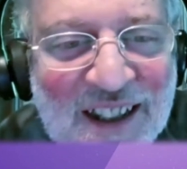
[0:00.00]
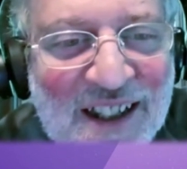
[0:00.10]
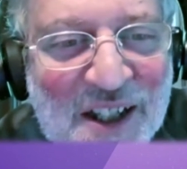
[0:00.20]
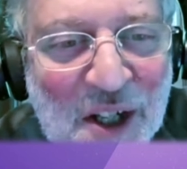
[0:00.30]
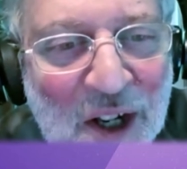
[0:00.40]
the
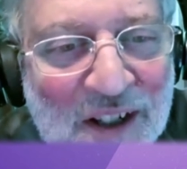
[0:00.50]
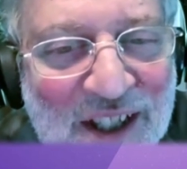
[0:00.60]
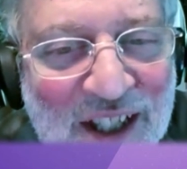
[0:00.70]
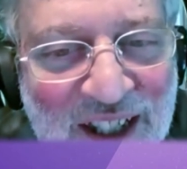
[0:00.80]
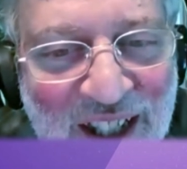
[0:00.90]

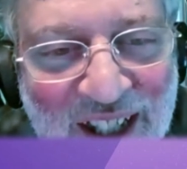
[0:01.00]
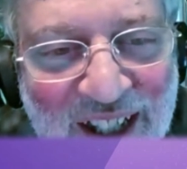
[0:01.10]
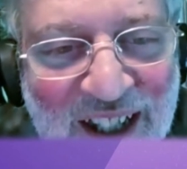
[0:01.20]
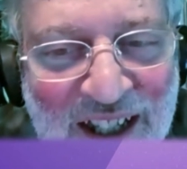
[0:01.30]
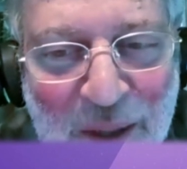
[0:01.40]
Stones and
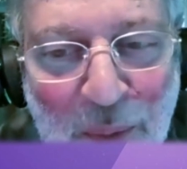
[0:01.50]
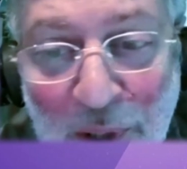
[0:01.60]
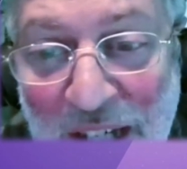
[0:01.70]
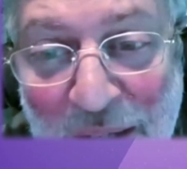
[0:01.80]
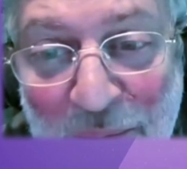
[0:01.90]
Dylan and the
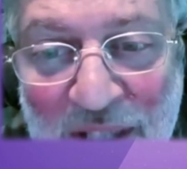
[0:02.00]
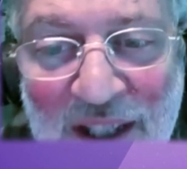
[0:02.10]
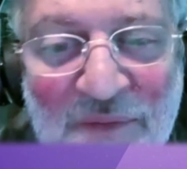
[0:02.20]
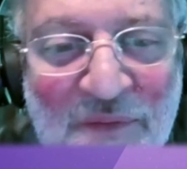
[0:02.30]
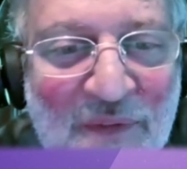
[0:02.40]

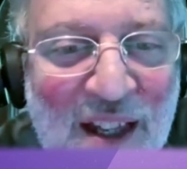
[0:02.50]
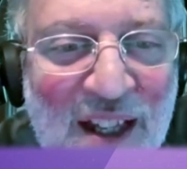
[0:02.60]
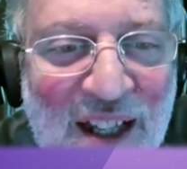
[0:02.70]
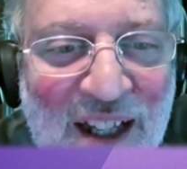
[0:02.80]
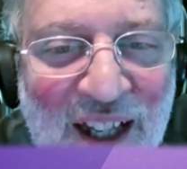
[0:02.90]
Supremes
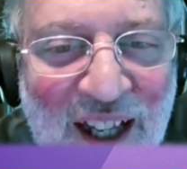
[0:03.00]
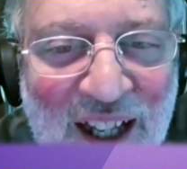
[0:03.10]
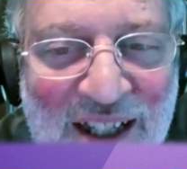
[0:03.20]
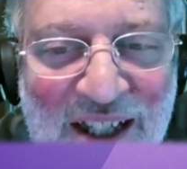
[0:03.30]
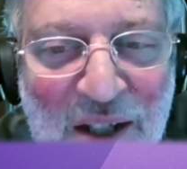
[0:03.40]

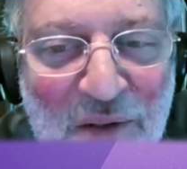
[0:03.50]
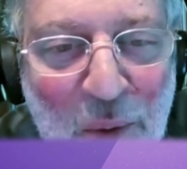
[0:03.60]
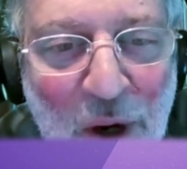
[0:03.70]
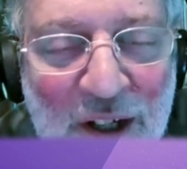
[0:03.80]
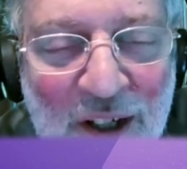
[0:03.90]
and Stevie
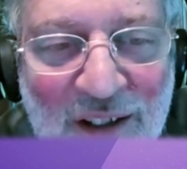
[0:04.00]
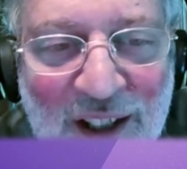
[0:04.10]
Wonder.